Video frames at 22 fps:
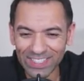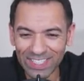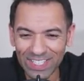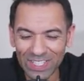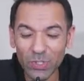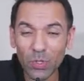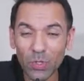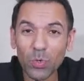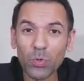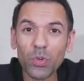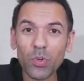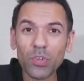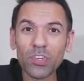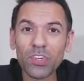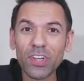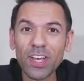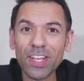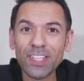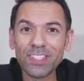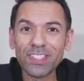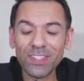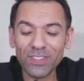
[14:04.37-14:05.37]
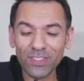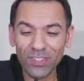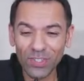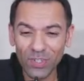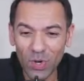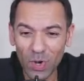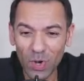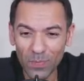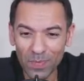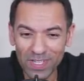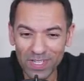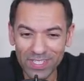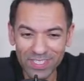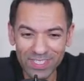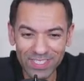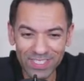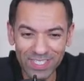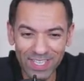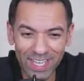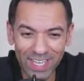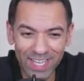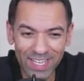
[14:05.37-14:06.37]
Don't go crazy in the comments.
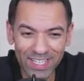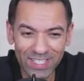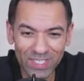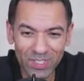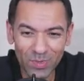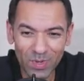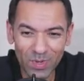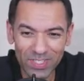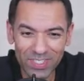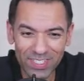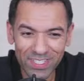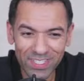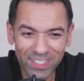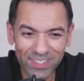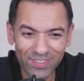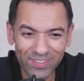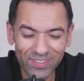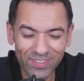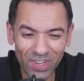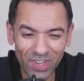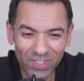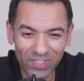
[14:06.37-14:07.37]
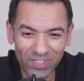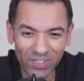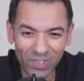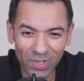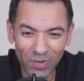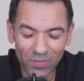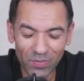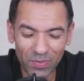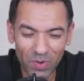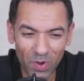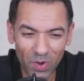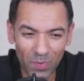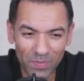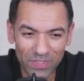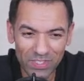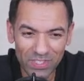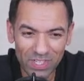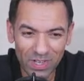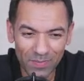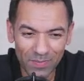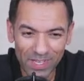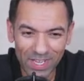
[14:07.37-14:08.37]
Twitter, we've got a lot of comments
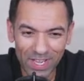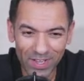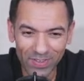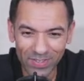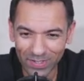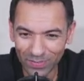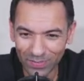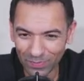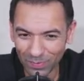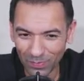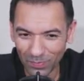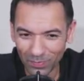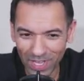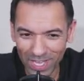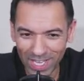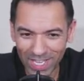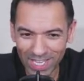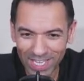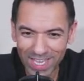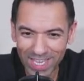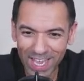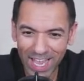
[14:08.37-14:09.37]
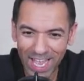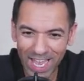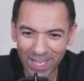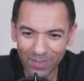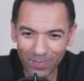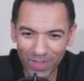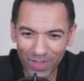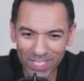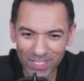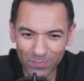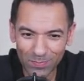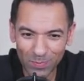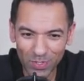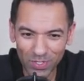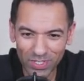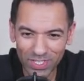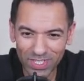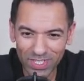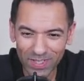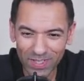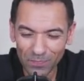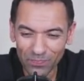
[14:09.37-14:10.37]
coming out from and
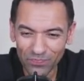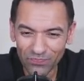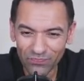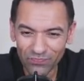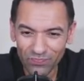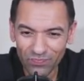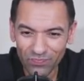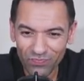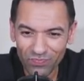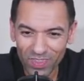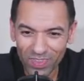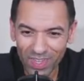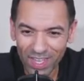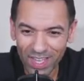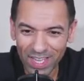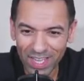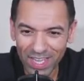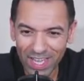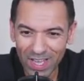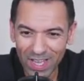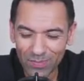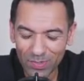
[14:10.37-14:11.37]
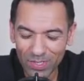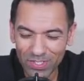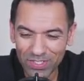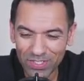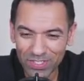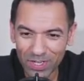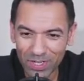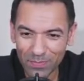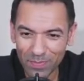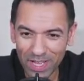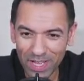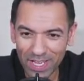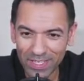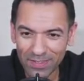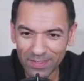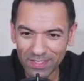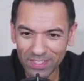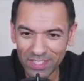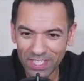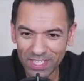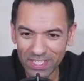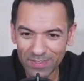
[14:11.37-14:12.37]
Facebook. I'm going to tell my
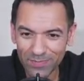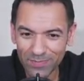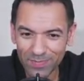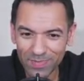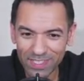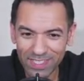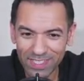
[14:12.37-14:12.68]
team,